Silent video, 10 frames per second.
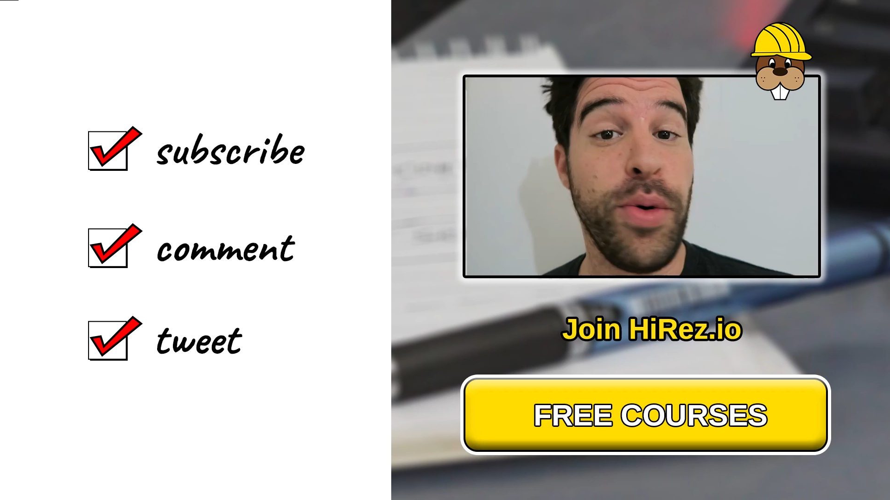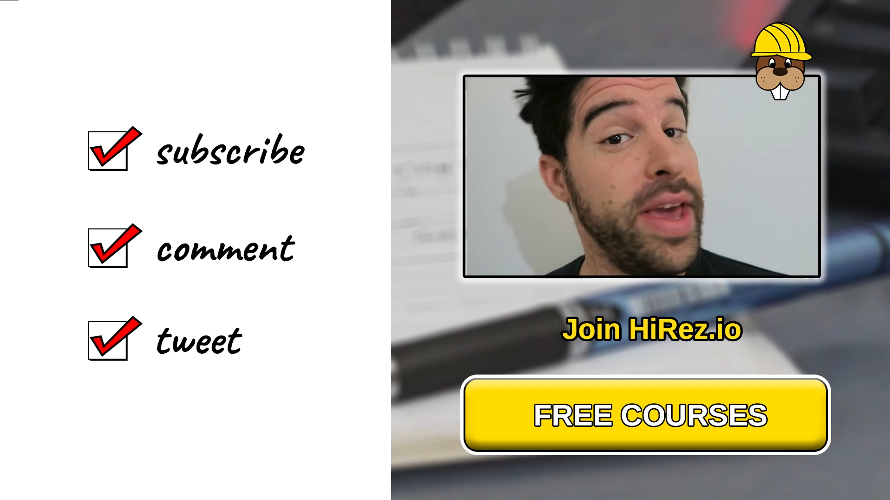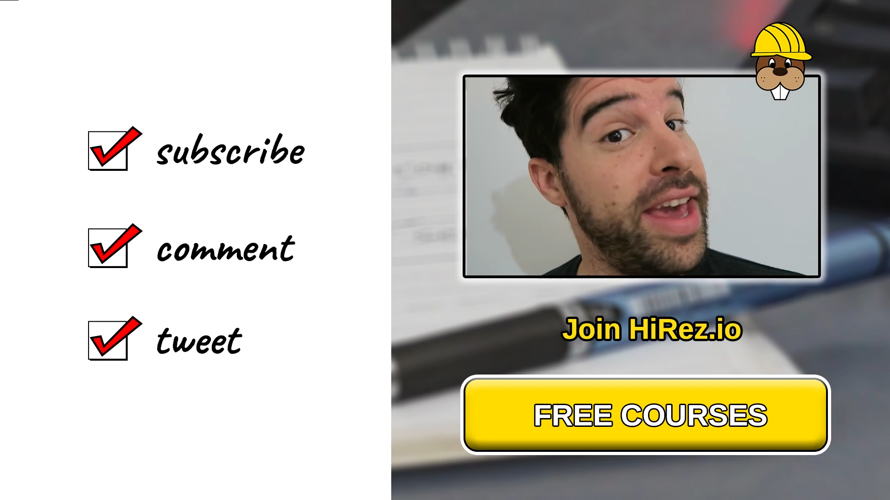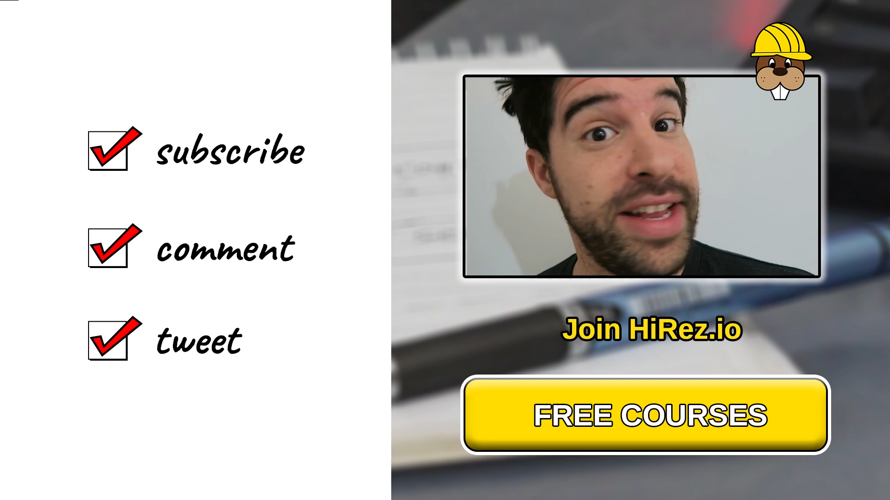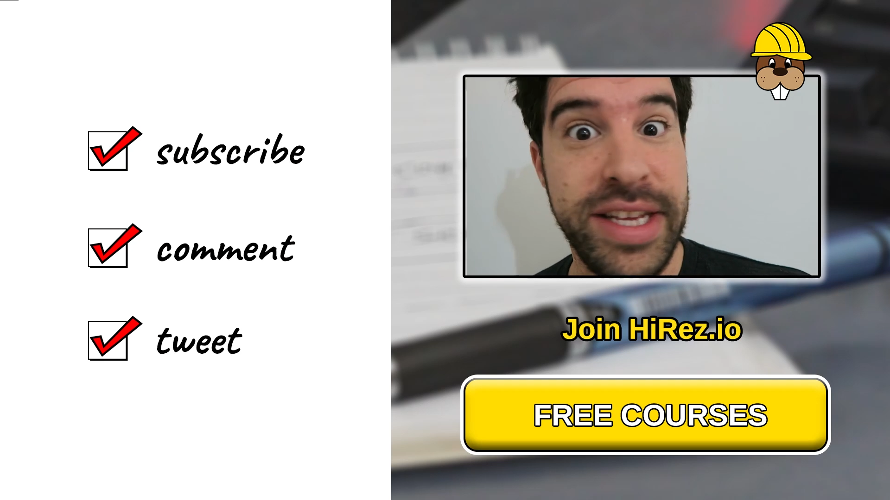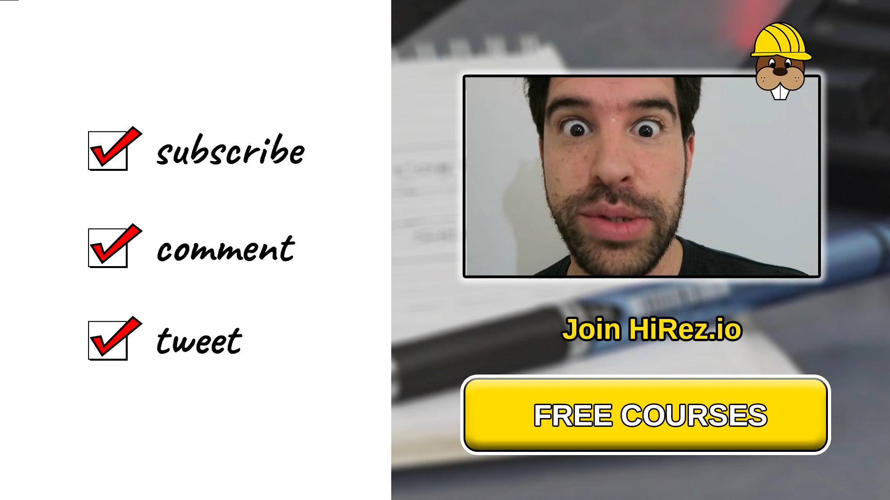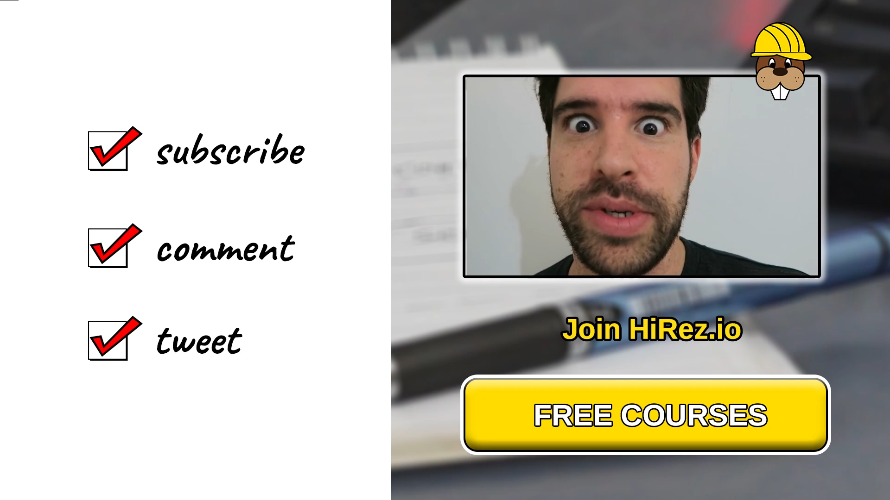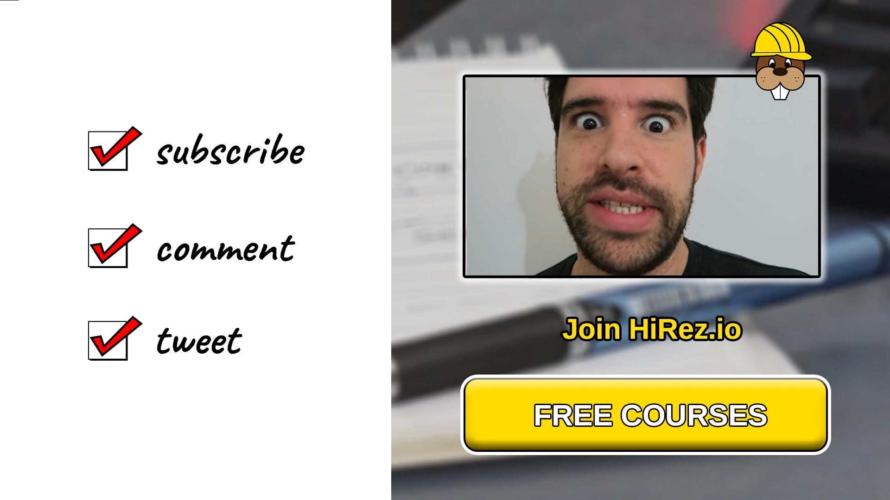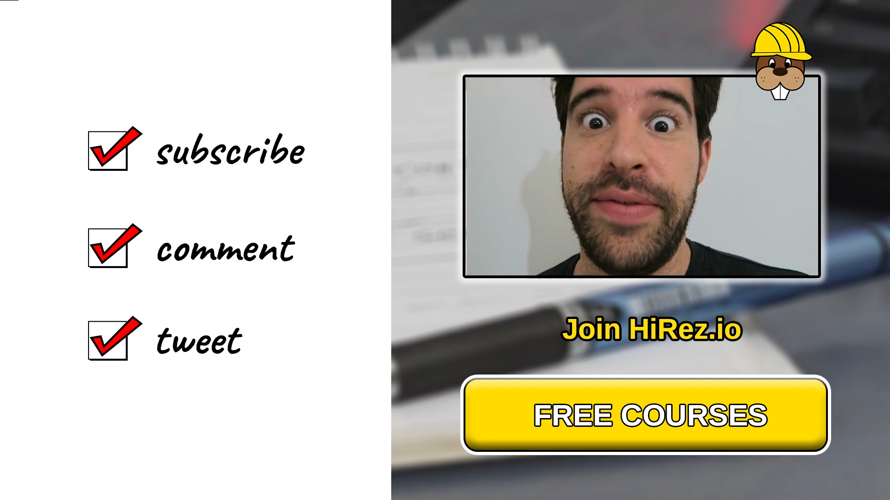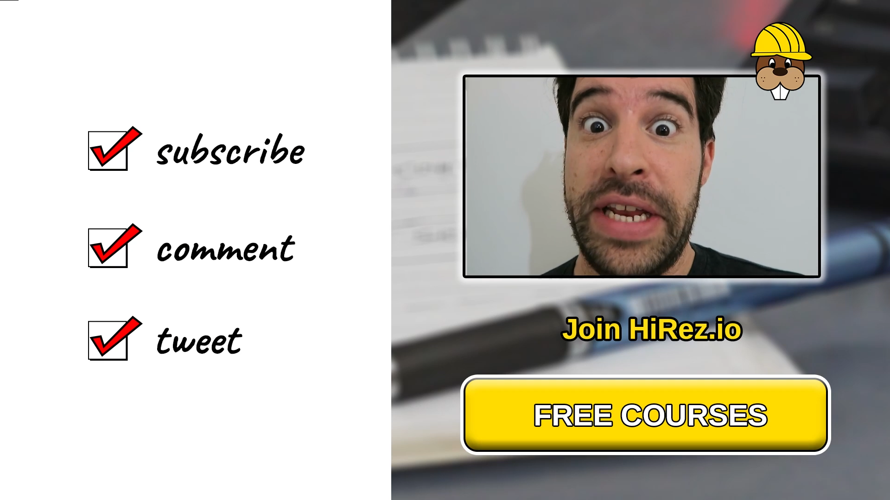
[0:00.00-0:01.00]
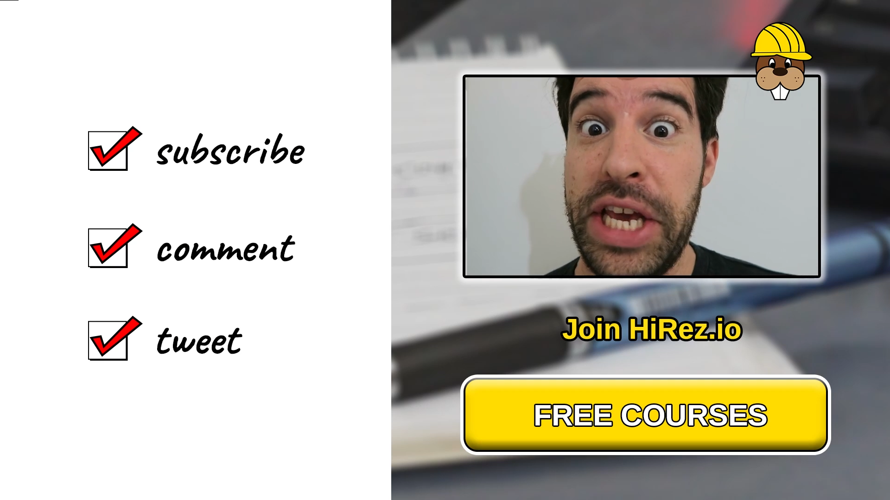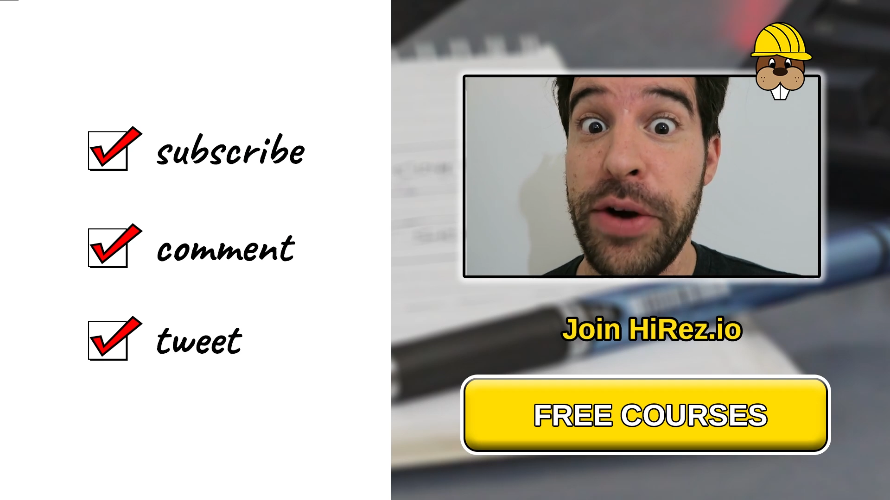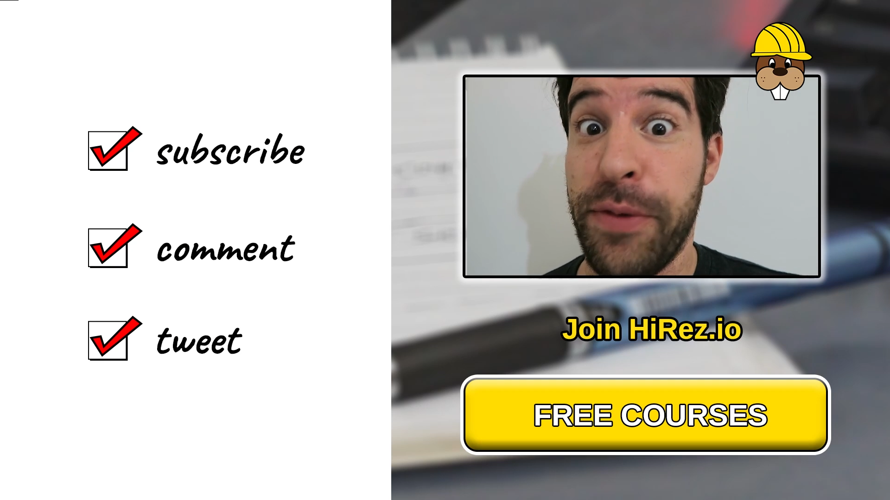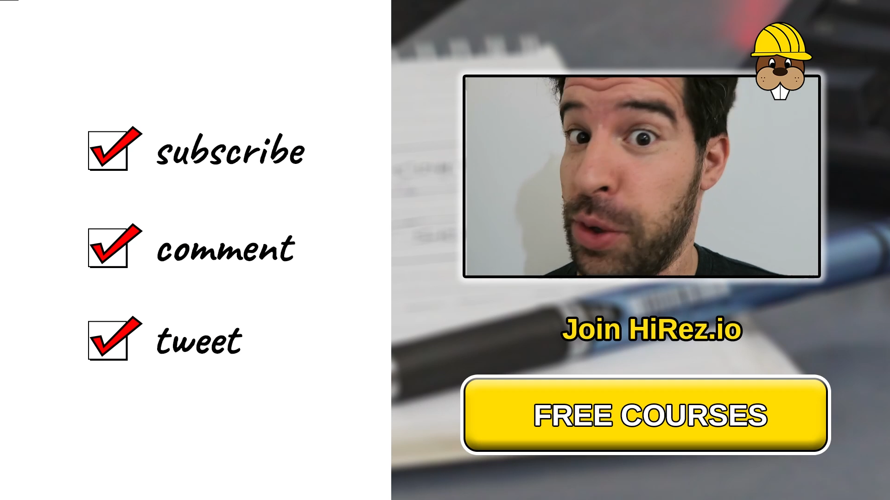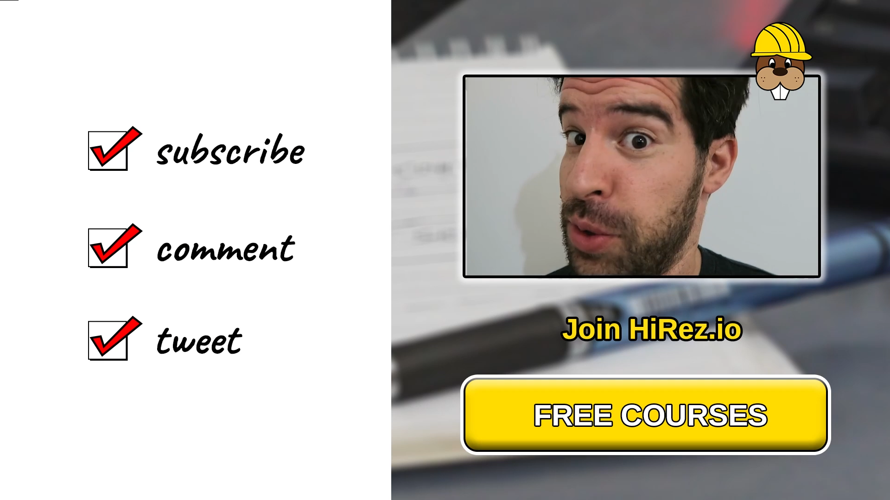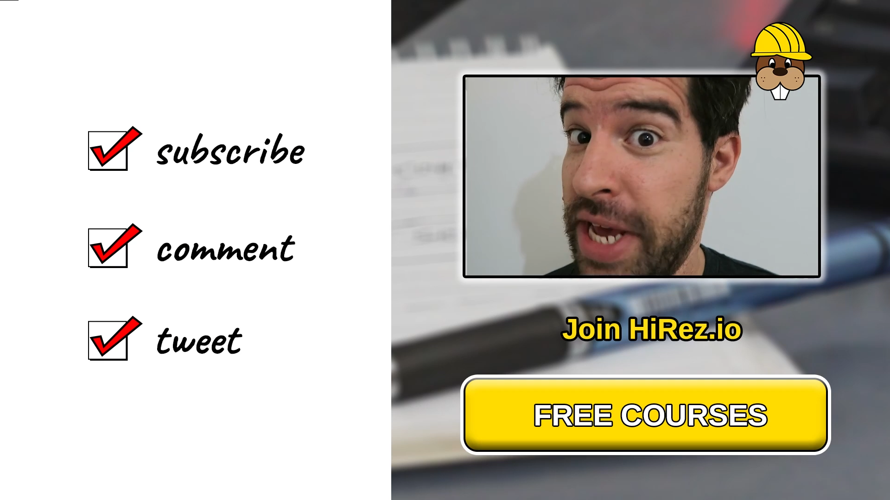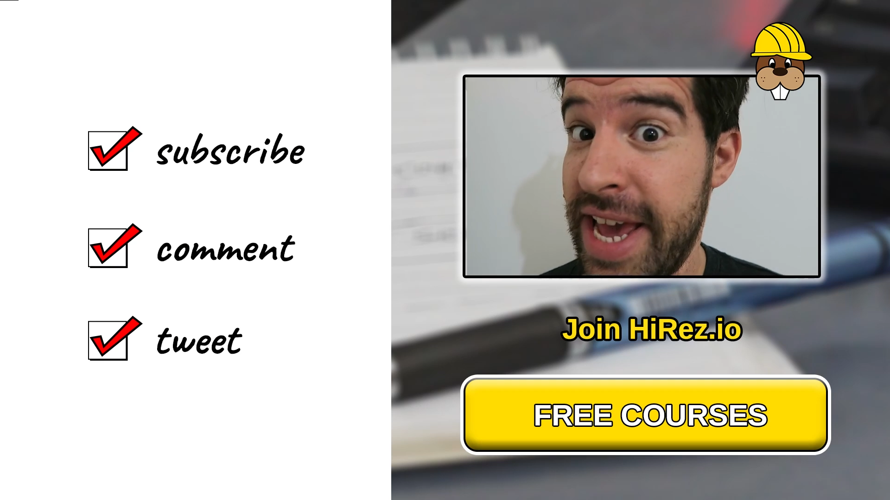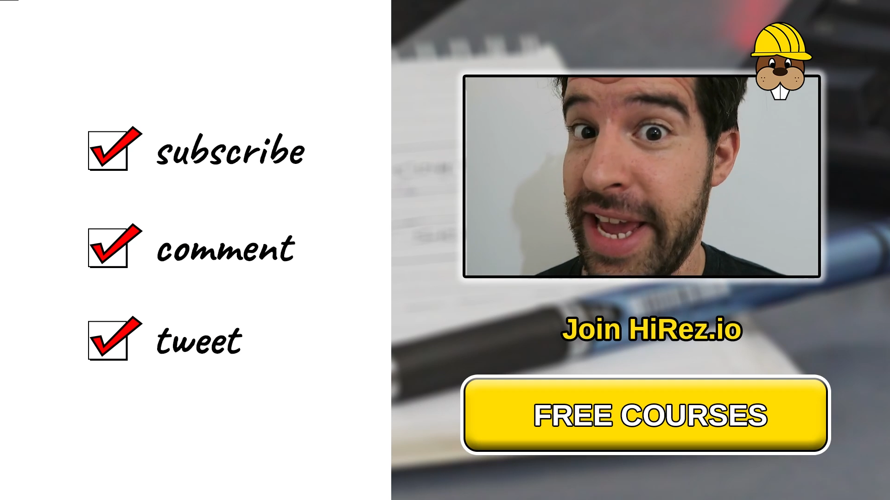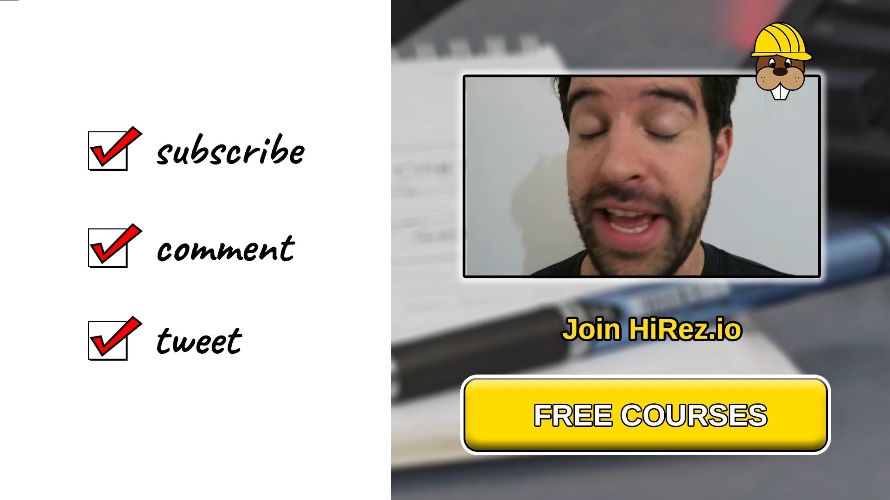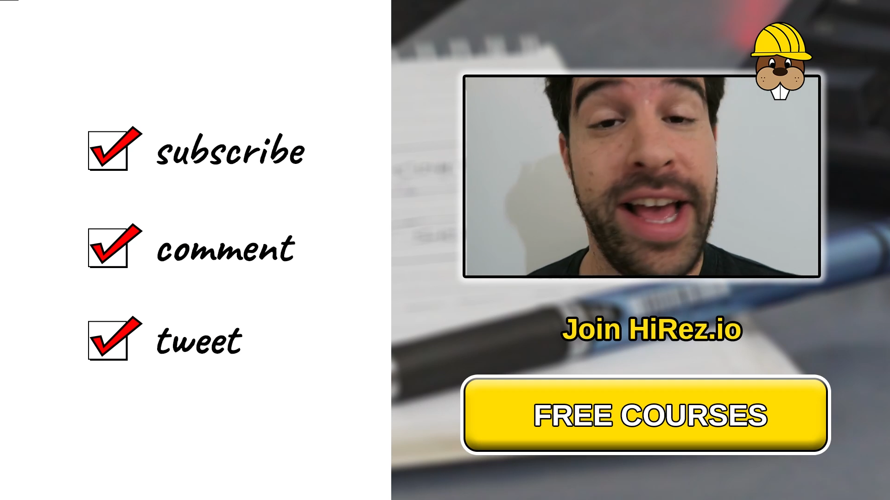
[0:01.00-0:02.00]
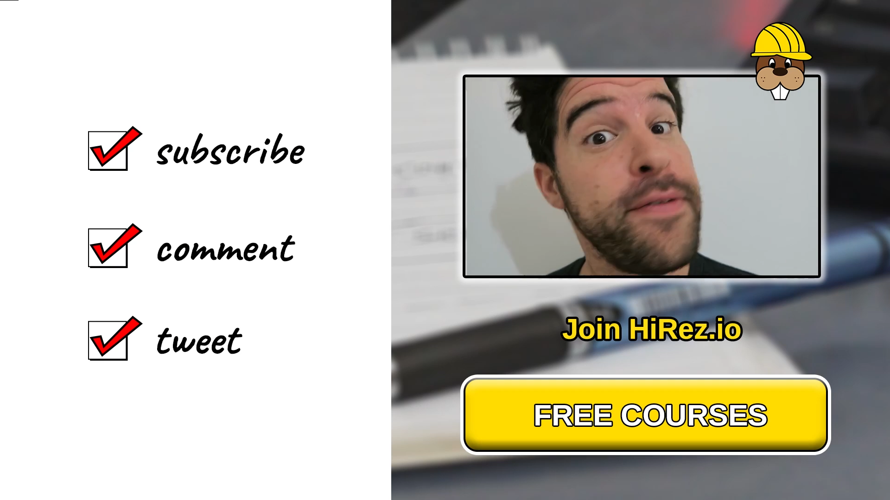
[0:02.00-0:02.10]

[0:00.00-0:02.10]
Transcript: Okay, this was the video for today.